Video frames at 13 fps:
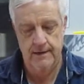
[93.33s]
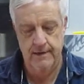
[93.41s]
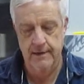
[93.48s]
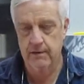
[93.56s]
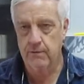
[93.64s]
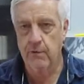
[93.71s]

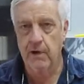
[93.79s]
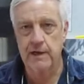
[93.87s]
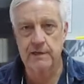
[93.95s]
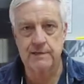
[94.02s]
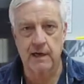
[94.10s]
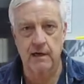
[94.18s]
Here at
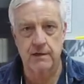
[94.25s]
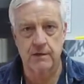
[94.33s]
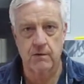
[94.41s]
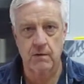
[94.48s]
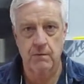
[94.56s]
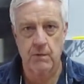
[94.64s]
Wyatt's
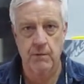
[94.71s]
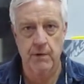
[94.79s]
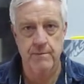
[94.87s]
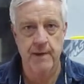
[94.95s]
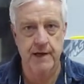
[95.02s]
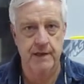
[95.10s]
Outdoor, when
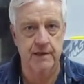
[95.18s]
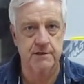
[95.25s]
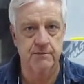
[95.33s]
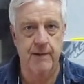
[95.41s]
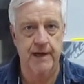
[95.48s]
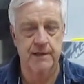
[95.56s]
we make
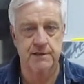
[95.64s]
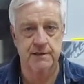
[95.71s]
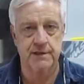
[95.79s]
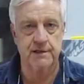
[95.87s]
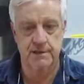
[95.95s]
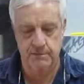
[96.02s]
these
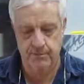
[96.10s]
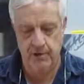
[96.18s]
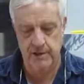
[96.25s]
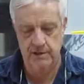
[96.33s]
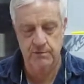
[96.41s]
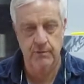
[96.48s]
magazine
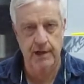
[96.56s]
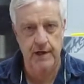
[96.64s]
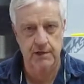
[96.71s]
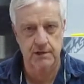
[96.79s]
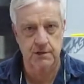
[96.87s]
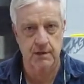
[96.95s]
springs, we
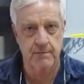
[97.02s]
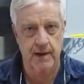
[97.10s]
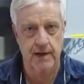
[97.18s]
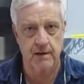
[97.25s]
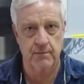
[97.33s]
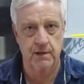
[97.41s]
actually
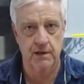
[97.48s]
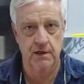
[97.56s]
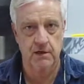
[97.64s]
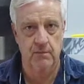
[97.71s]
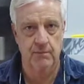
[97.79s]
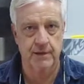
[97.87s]
make them a
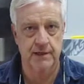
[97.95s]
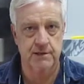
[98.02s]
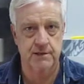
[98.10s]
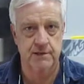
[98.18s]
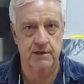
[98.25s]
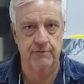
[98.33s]
little bit
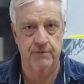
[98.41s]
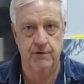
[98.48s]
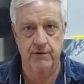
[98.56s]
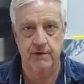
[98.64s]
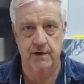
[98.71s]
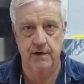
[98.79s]

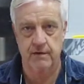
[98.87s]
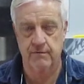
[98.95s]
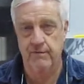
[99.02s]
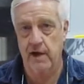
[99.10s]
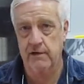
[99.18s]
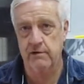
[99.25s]
stiffer than
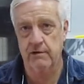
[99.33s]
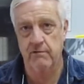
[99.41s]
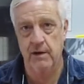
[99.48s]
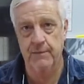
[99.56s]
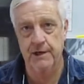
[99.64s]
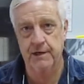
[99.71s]
factory
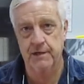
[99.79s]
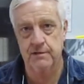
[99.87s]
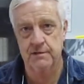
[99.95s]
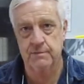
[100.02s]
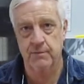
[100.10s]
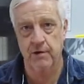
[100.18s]
Remington
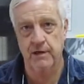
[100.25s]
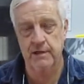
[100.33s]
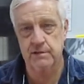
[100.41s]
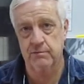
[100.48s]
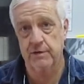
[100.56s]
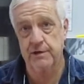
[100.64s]

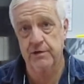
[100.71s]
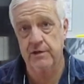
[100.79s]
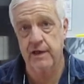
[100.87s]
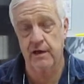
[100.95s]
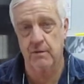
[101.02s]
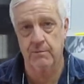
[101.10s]
springs. We do
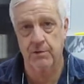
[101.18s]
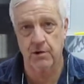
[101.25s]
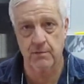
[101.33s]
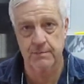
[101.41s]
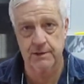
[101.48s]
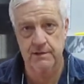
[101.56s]
that on
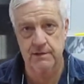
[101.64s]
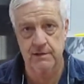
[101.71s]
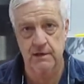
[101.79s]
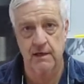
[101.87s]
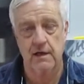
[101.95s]
purpose.